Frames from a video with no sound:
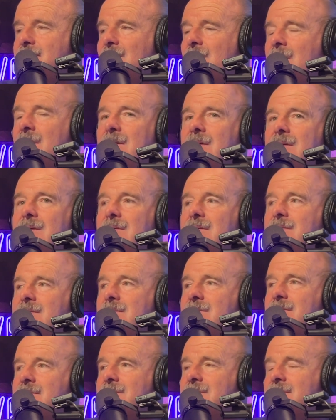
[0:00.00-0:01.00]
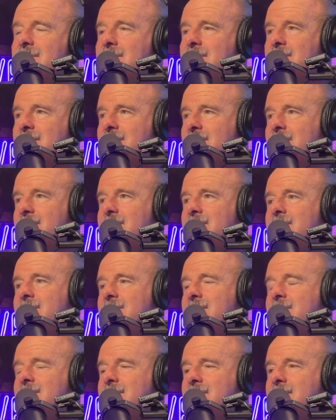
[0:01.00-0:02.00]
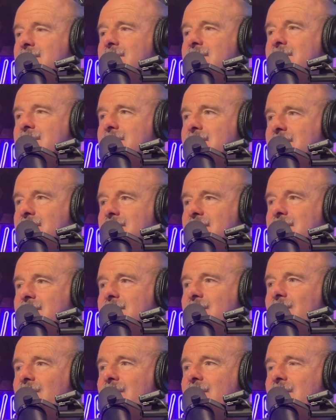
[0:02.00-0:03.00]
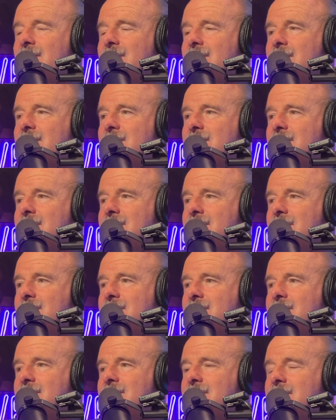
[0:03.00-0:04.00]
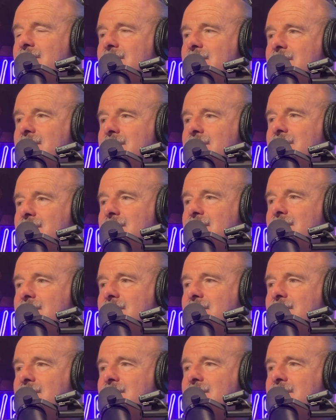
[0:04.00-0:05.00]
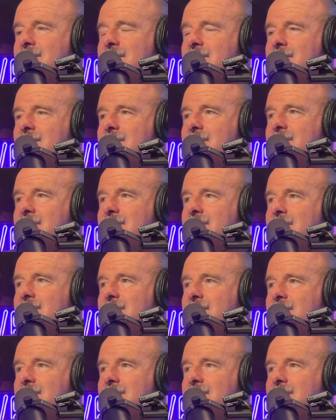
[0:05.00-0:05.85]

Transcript: (not speaking)